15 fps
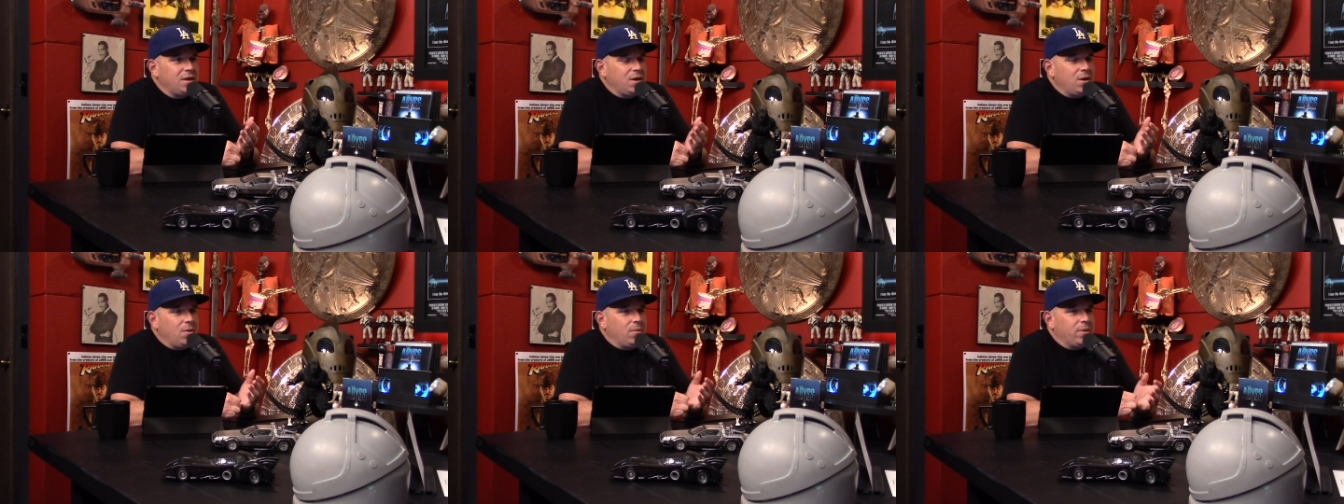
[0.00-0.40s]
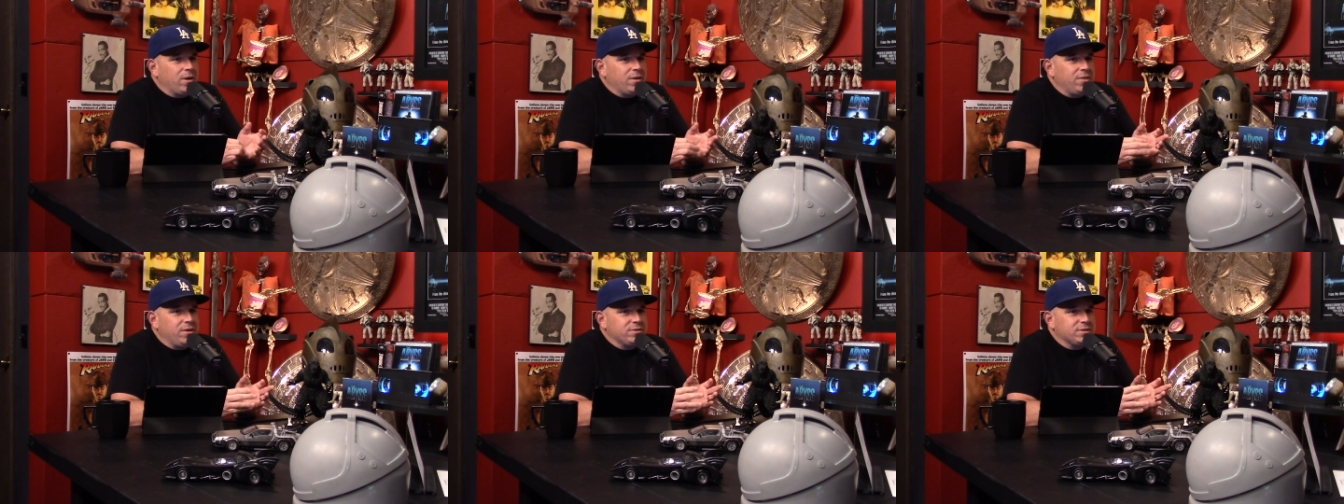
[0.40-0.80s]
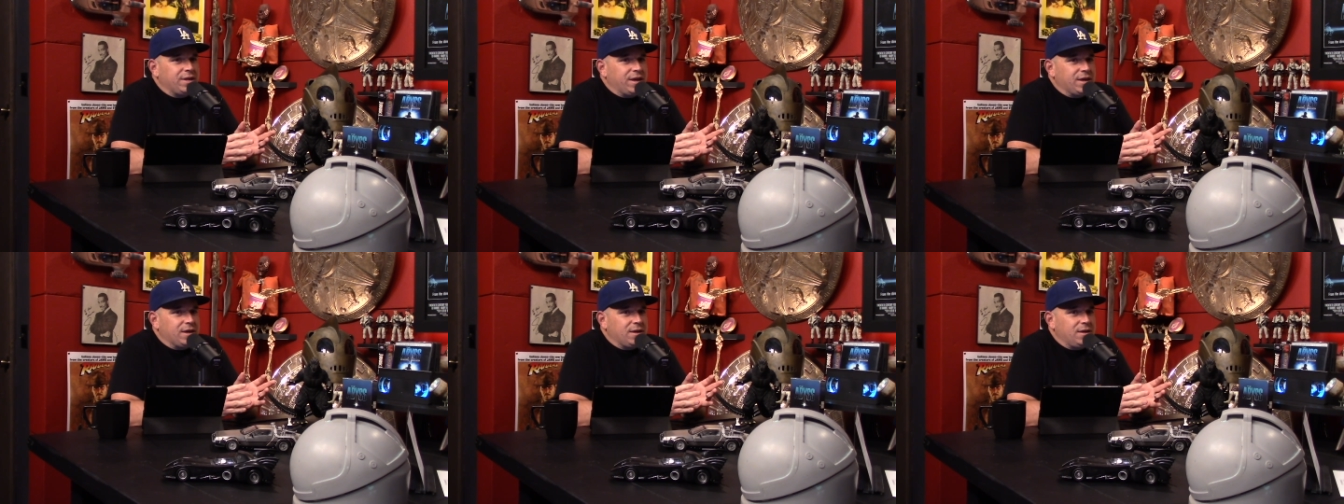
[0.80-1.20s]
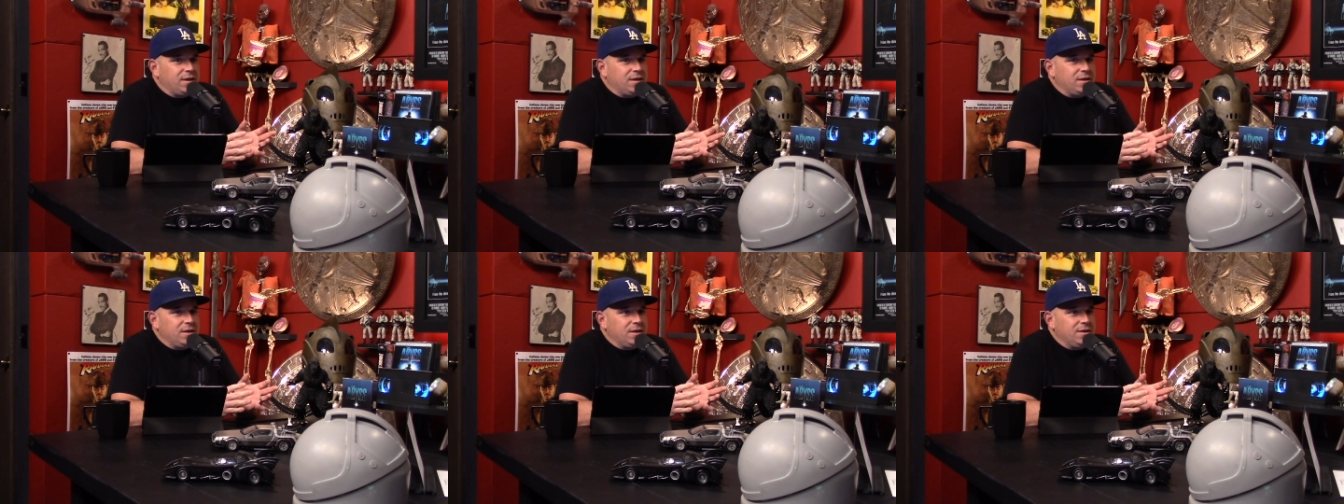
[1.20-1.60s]
where there's like,
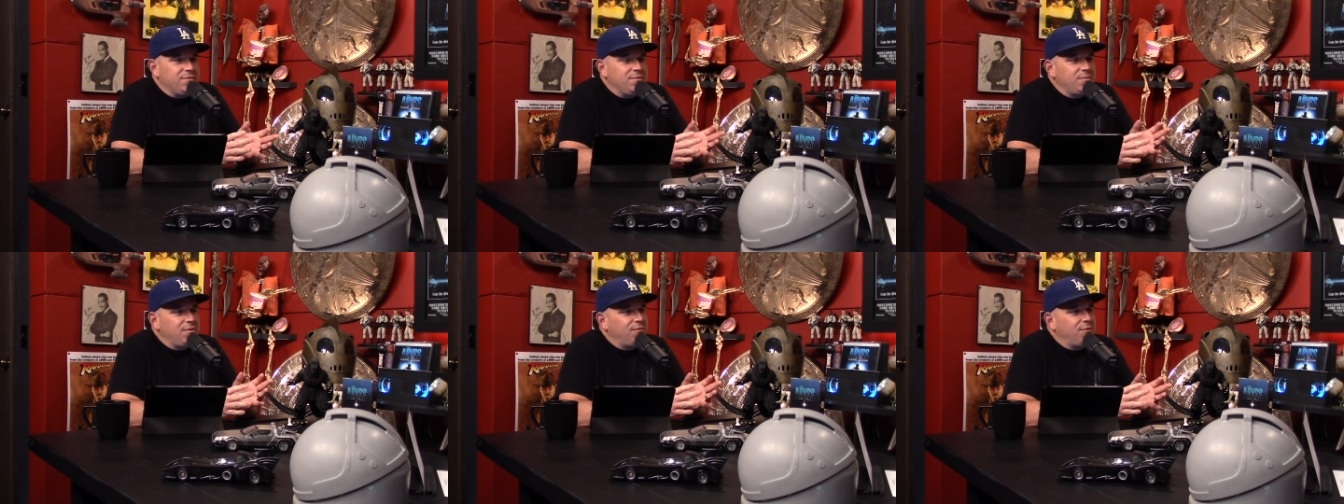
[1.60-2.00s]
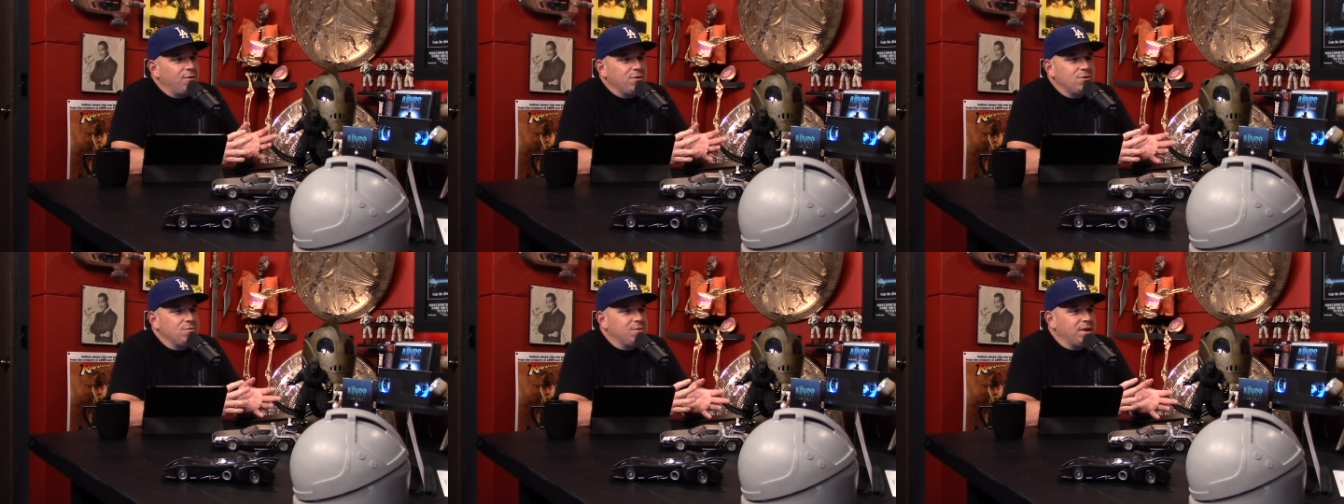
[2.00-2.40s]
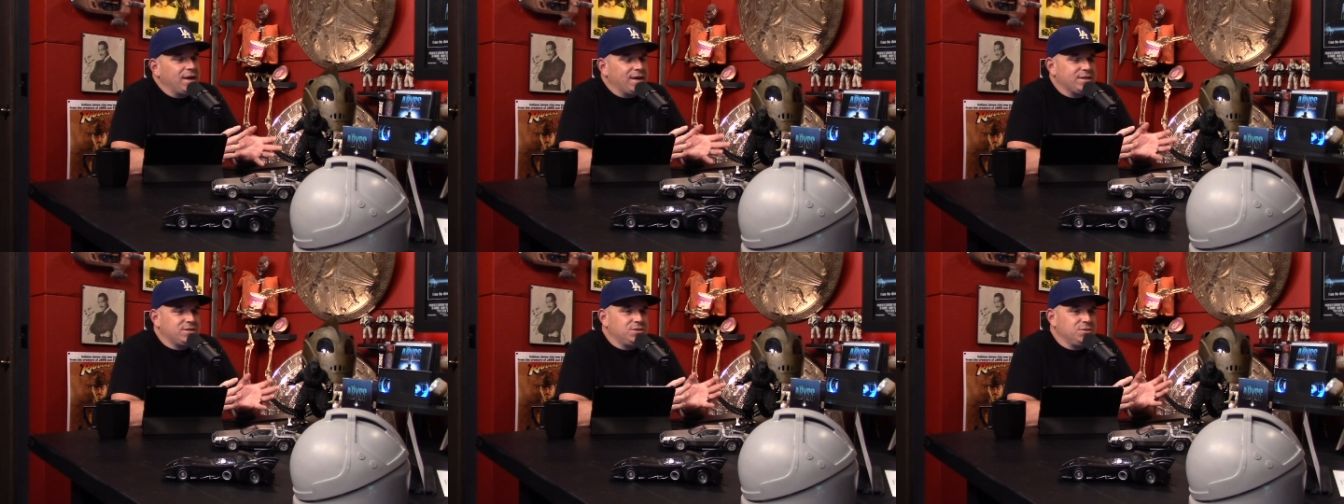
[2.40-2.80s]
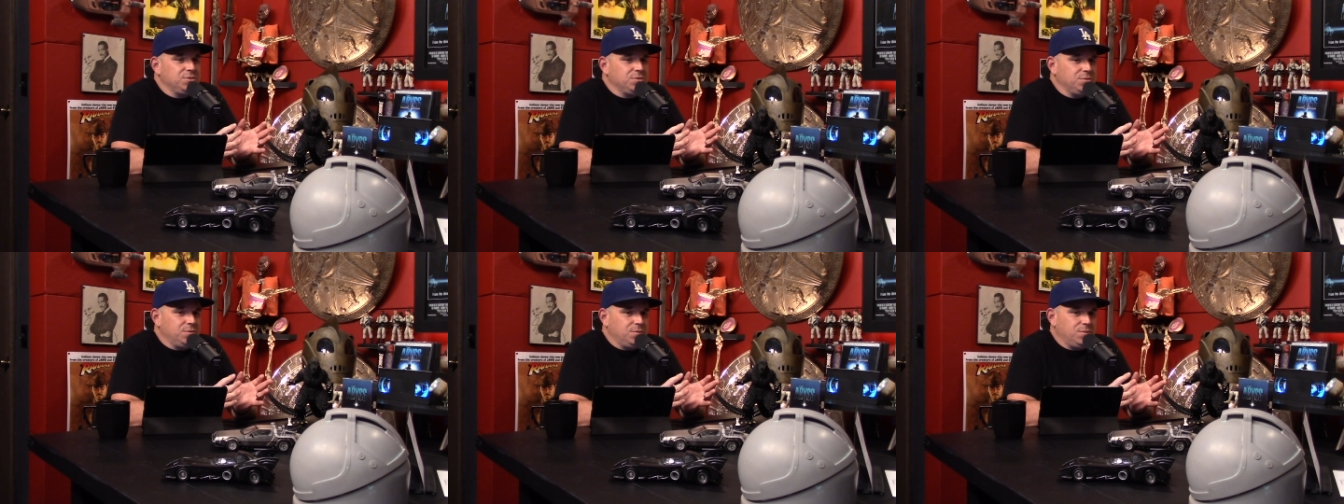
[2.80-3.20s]
even before you get
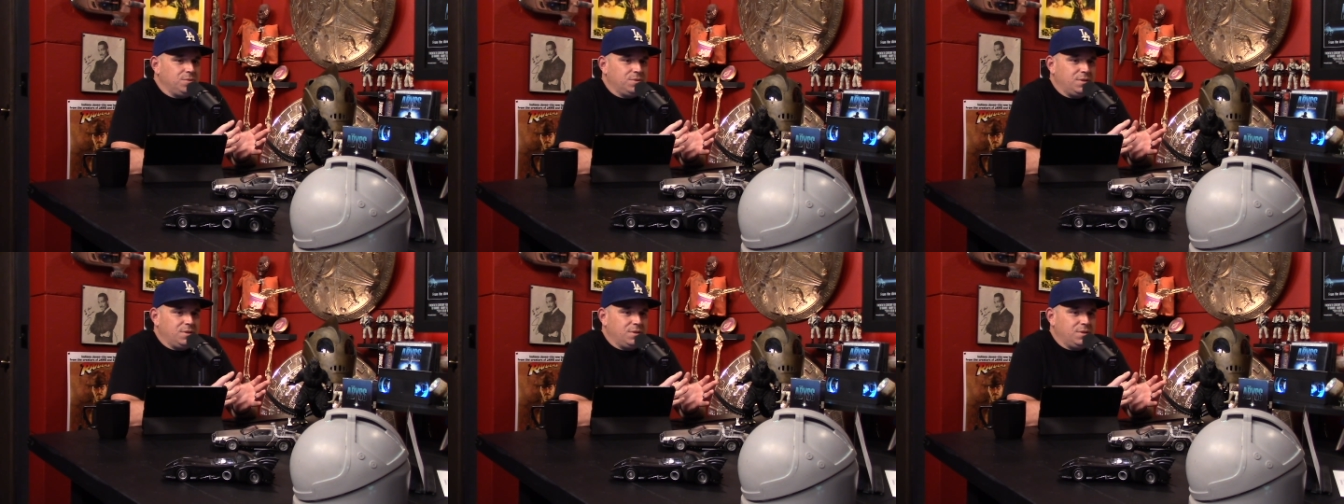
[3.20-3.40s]
to